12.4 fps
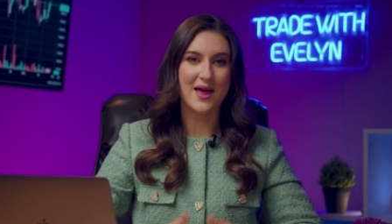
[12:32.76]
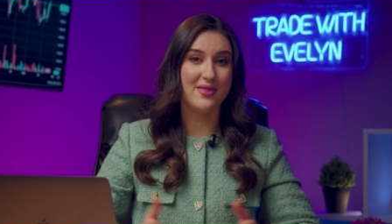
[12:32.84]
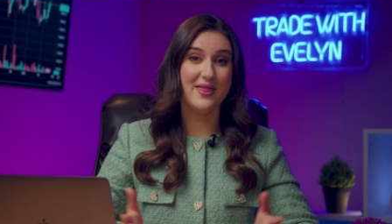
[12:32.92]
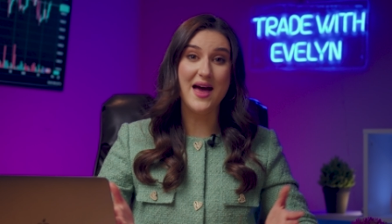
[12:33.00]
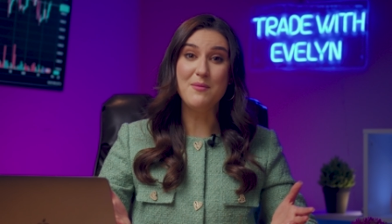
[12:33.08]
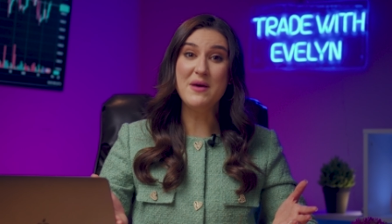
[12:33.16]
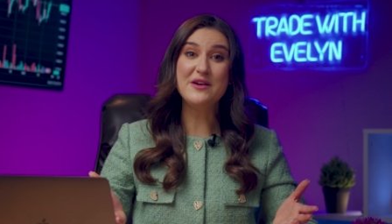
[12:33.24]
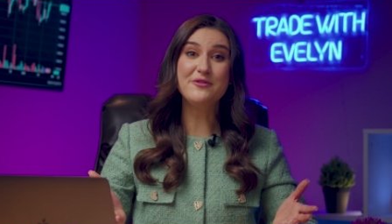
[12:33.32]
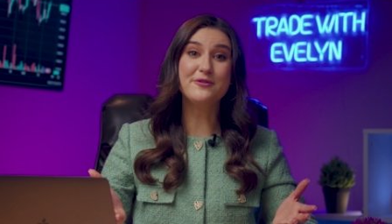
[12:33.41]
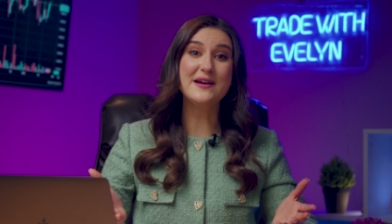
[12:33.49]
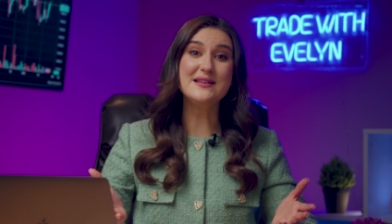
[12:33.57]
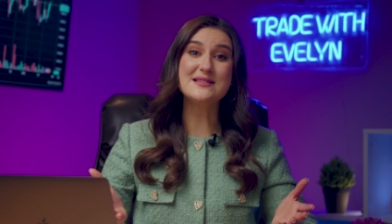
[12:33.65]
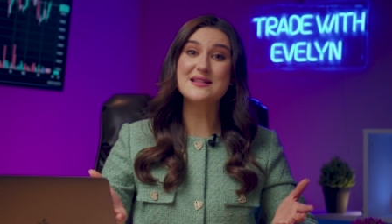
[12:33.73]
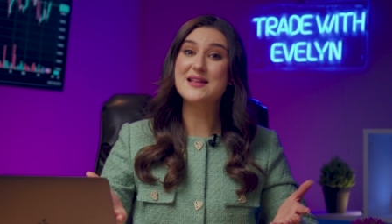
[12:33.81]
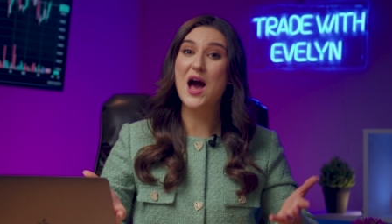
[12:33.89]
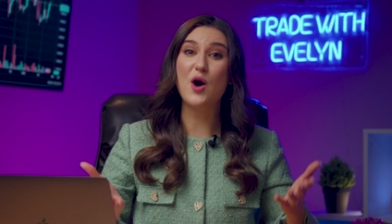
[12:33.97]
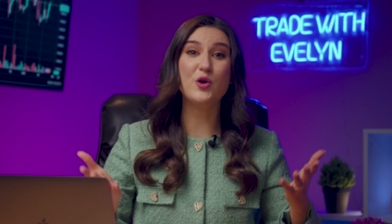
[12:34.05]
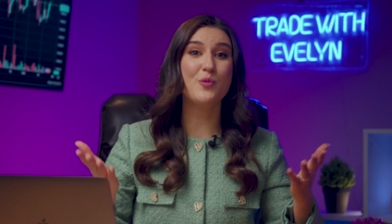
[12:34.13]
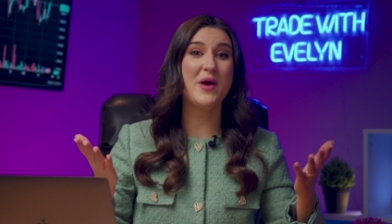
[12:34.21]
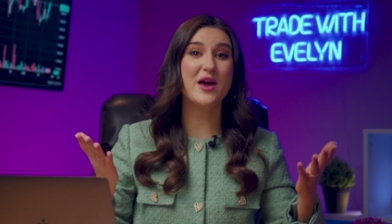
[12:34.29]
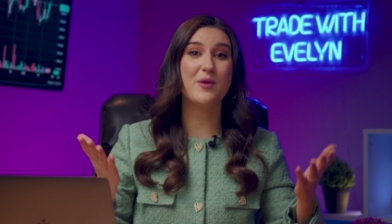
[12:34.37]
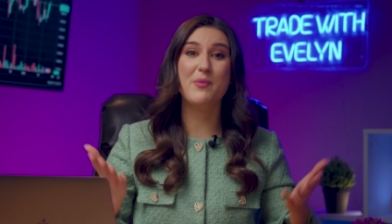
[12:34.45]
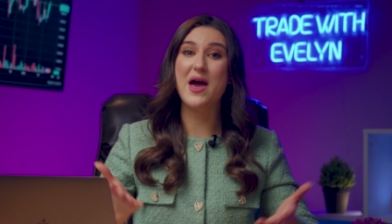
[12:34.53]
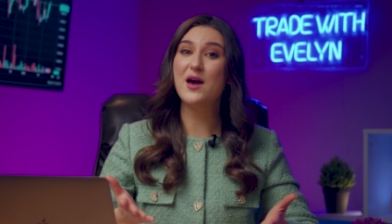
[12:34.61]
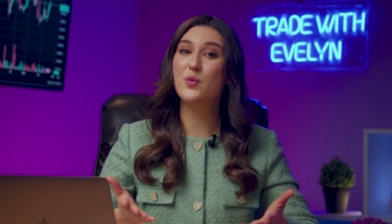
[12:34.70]
And that, my friends, is how you make
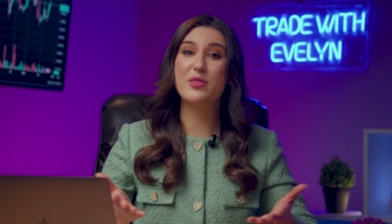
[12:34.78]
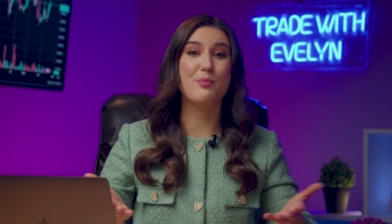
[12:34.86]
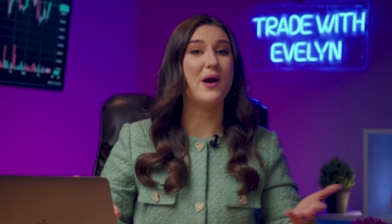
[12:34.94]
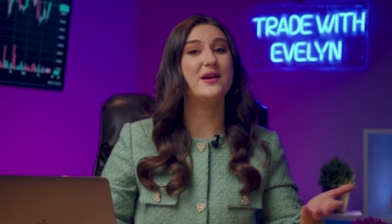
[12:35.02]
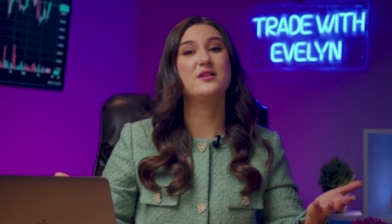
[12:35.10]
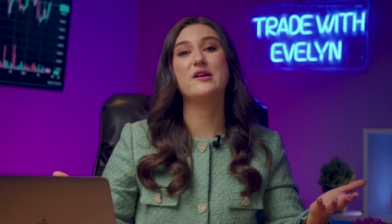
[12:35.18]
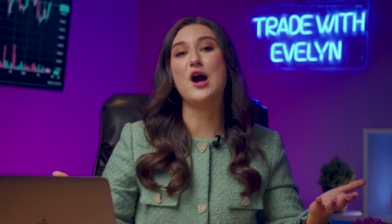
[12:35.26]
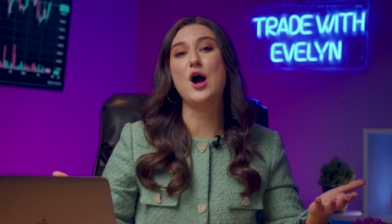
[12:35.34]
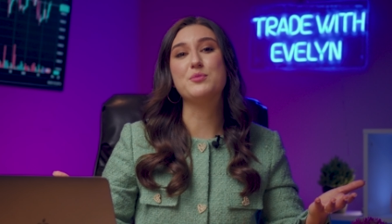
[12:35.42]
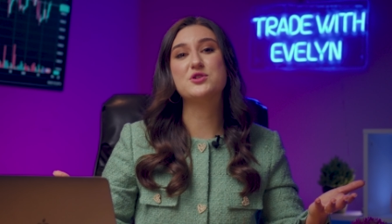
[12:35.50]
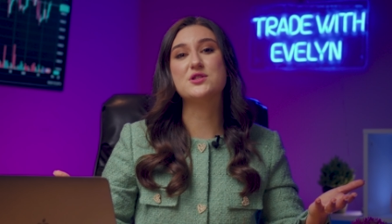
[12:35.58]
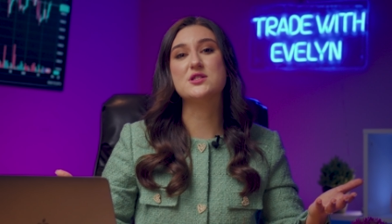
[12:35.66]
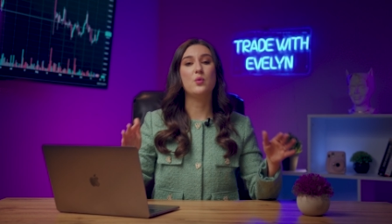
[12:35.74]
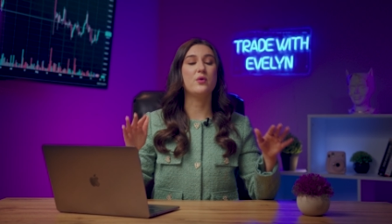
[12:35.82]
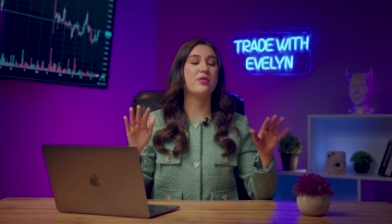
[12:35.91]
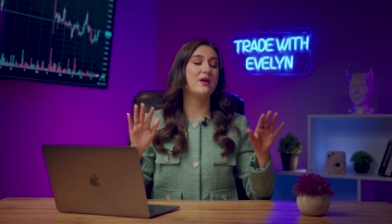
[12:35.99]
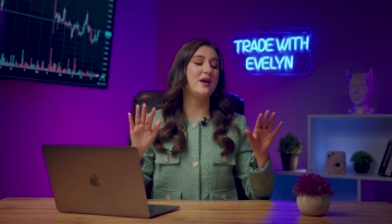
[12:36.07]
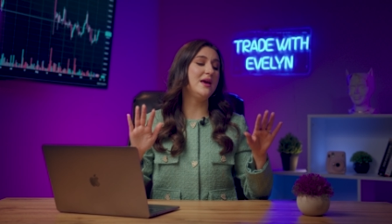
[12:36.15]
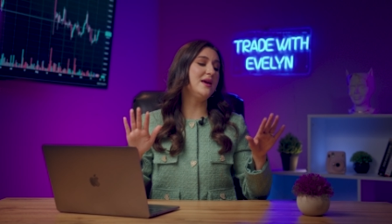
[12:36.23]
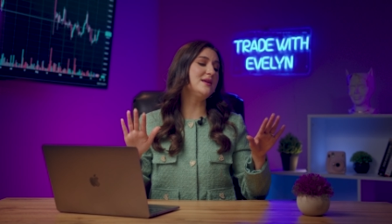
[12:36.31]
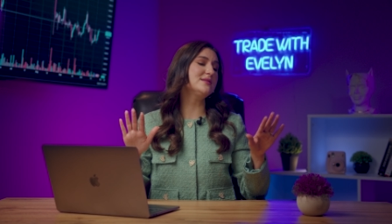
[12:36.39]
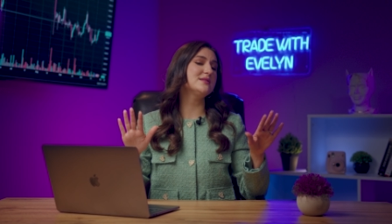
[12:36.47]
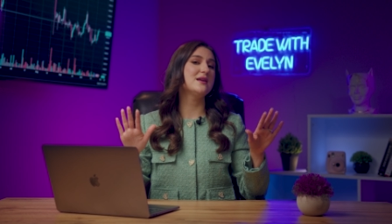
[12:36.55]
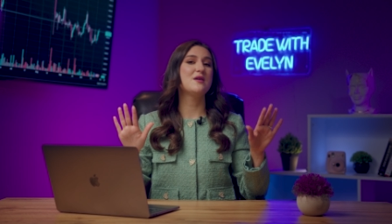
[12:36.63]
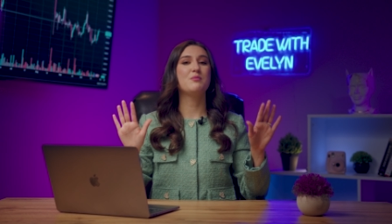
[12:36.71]
bank with binary options with
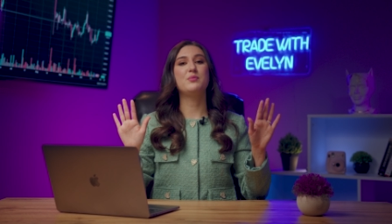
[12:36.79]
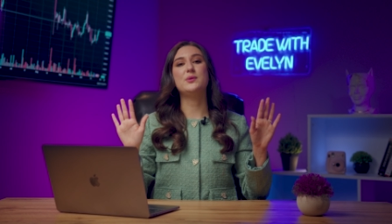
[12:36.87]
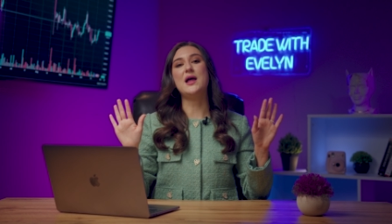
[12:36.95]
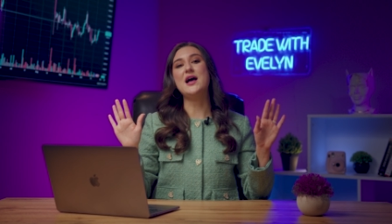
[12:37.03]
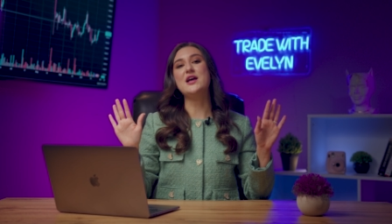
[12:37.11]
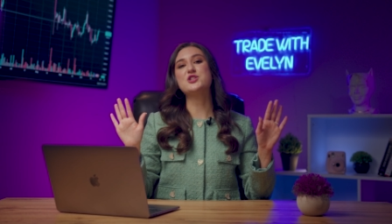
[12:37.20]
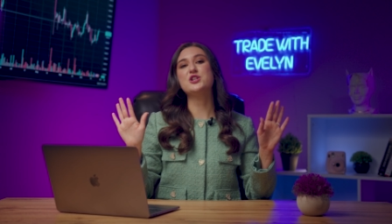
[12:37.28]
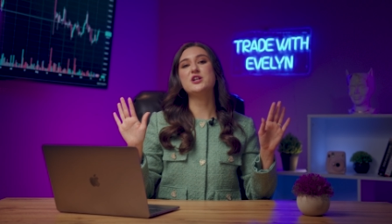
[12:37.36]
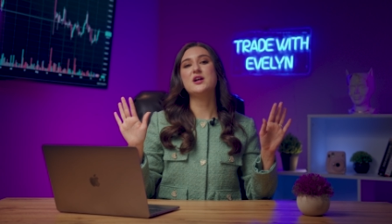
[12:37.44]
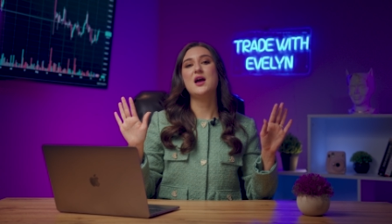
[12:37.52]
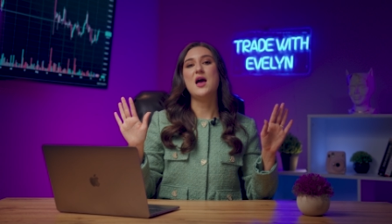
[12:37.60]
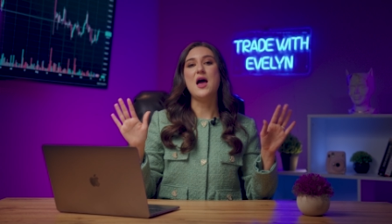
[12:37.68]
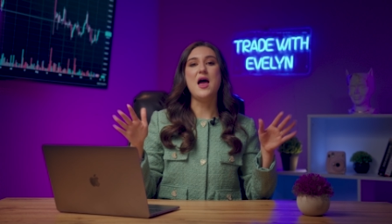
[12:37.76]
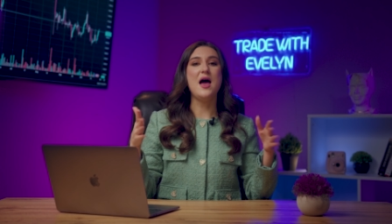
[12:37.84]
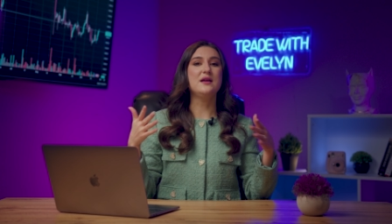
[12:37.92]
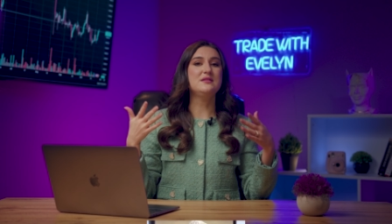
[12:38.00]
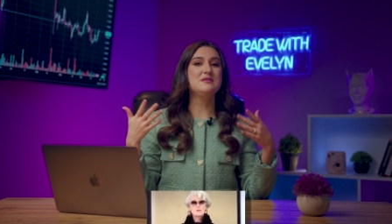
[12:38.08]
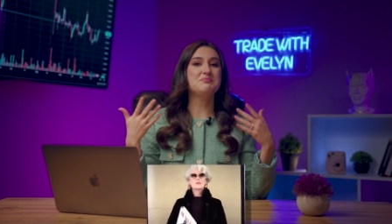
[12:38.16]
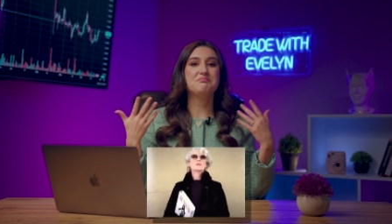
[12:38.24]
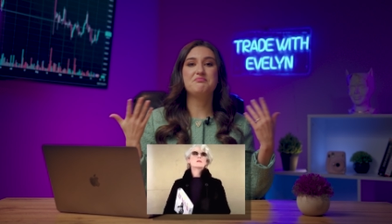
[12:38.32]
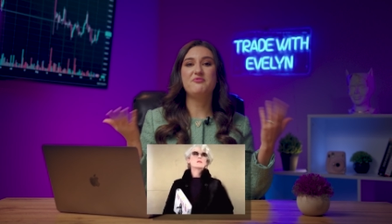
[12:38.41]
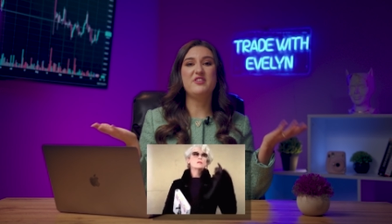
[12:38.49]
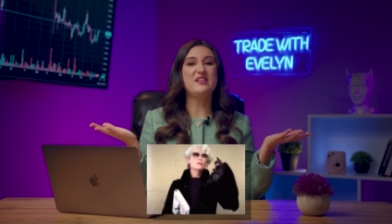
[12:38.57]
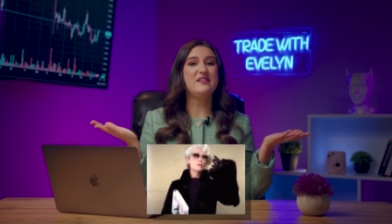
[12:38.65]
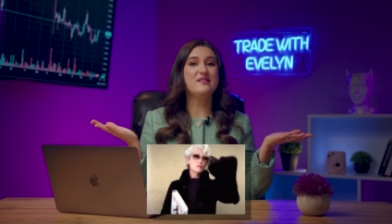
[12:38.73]
ease, pleasure, and
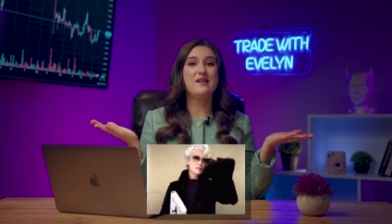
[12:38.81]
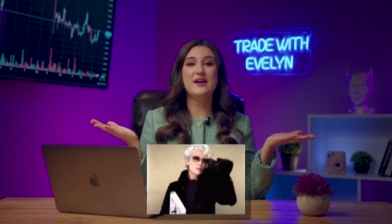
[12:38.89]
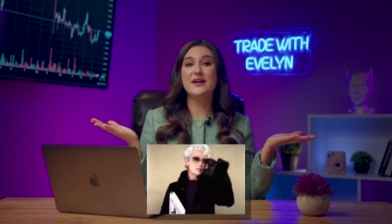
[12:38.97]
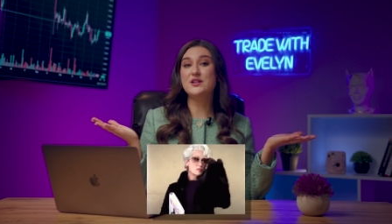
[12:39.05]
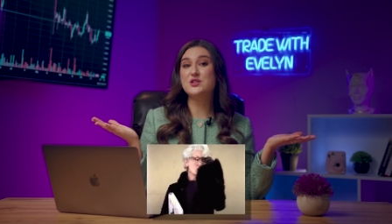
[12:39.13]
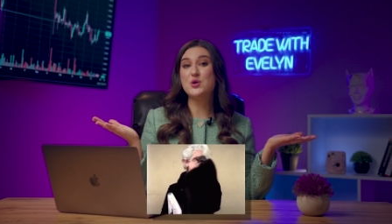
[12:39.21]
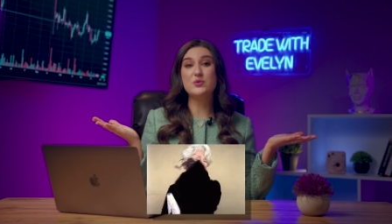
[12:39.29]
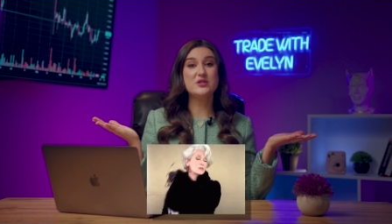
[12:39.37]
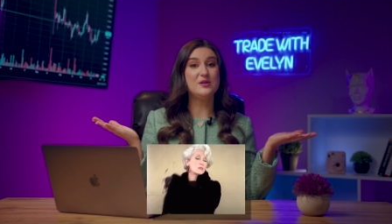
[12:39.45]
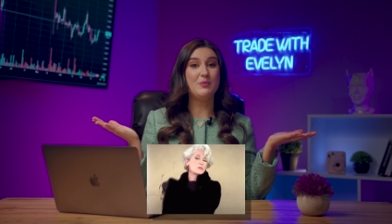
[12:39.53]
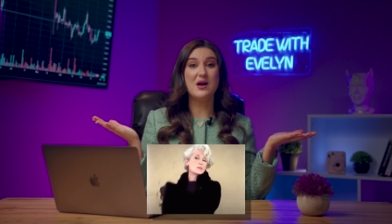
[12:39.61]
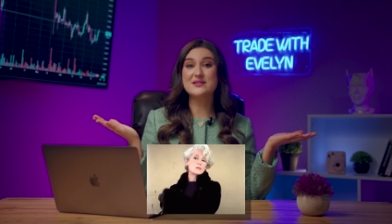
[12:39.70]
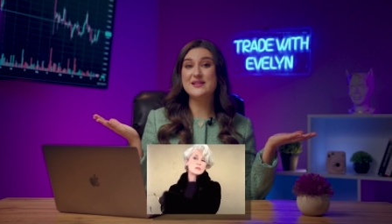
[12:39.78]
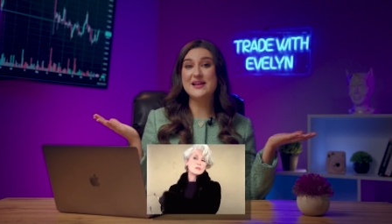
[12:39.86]
feeling like a total boss